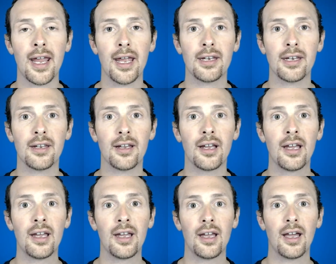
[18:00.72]
and
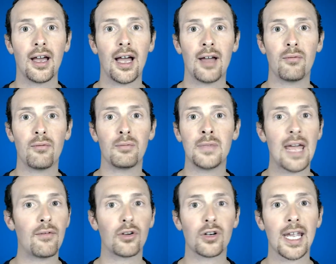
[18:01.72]
I've
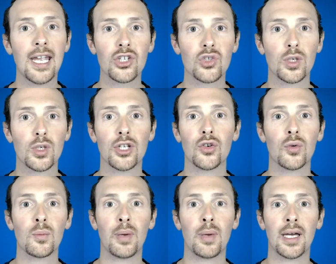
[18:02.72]
never engaged with you,
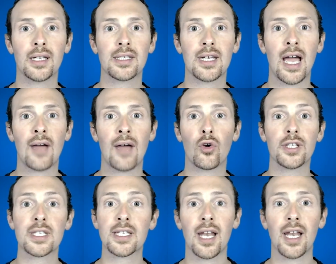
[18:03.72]
but I've got
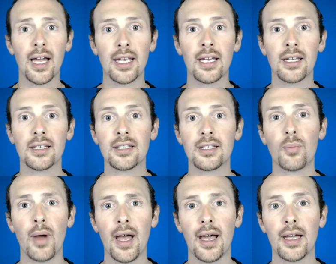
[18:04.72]
this client in
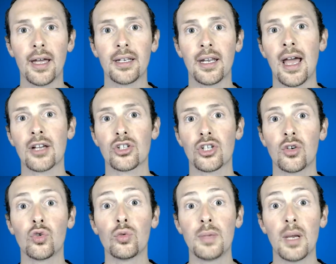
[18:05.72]
Japan that actually
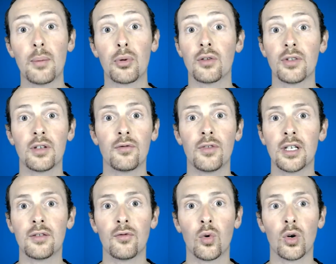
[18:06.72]
could be a perfect
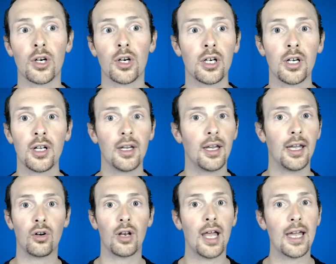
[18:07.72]
fit for
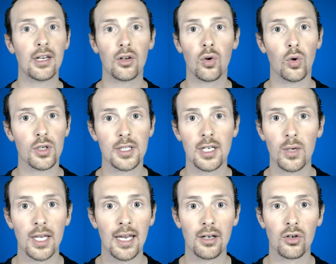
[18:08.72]
an online course that we
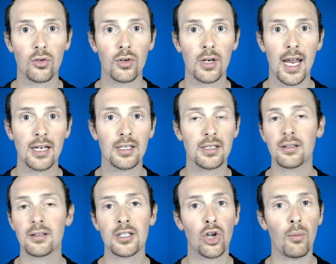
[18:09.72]
can create.
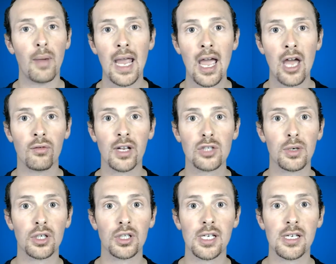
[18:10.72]
It's not my area of
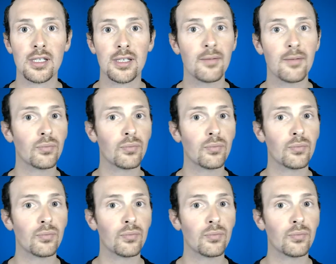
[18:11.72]
expertise.